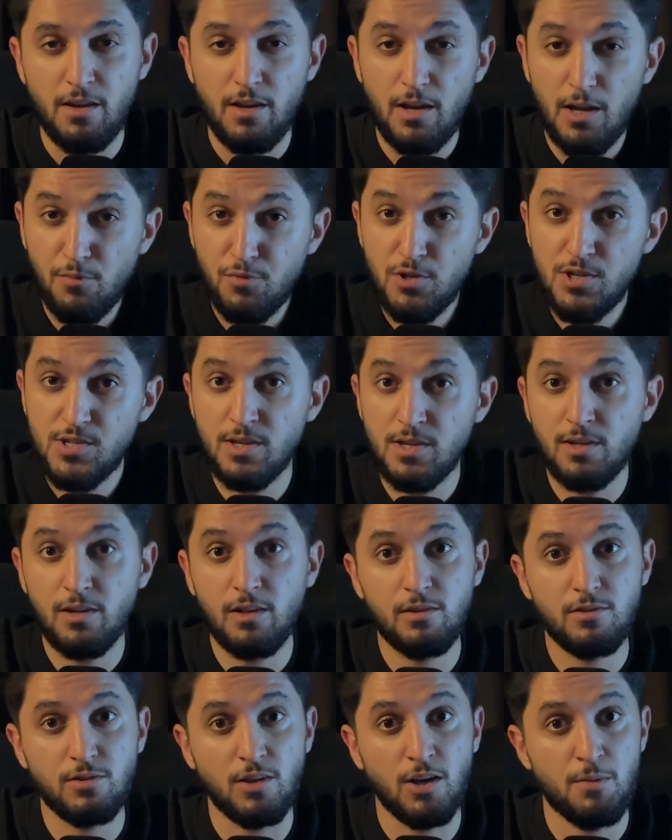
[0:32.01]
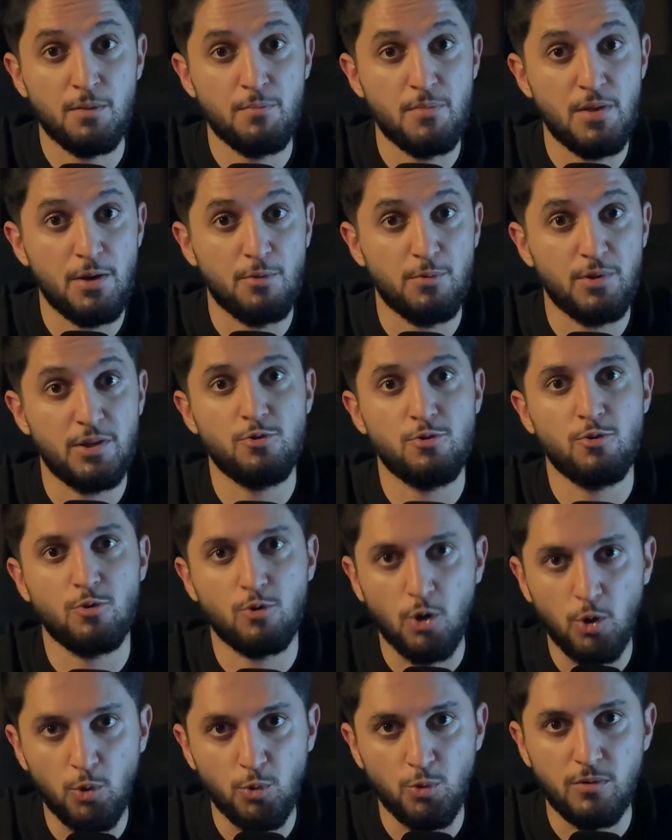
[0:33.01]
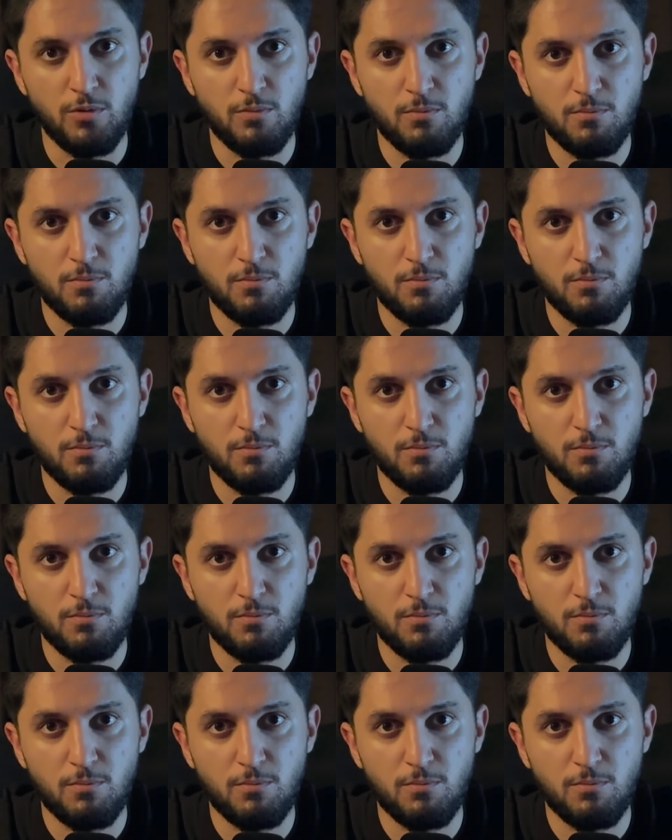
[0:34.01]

every single time they read your code.